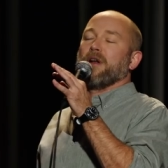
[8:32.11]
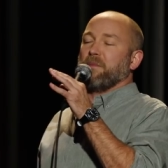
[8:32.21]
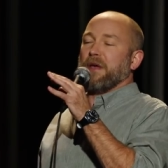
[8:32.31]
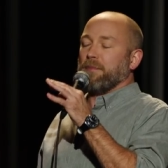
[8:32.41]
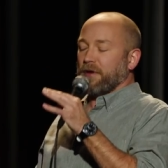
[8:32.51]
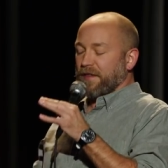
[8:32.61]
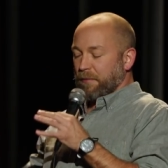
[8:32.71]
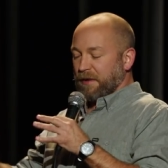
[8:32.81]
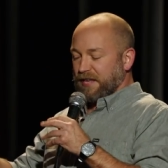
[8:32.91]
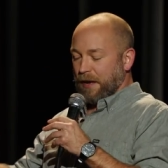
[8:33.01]
many people in it,
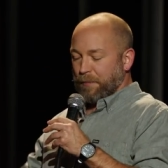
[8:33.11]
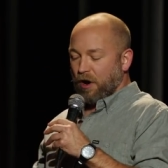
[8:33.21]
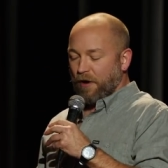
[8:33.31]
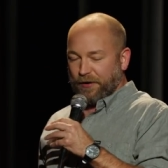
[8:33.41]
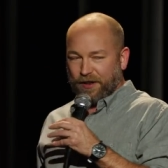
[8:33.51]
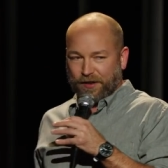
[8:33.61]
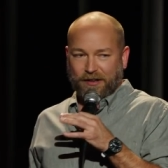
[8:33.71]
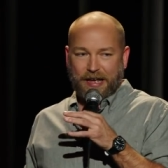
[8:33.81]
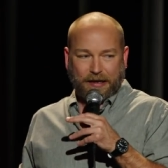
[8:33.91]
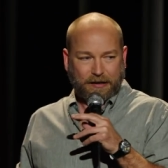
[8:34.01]
they'd be tipping off into the
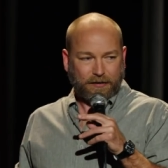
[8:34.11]
lake.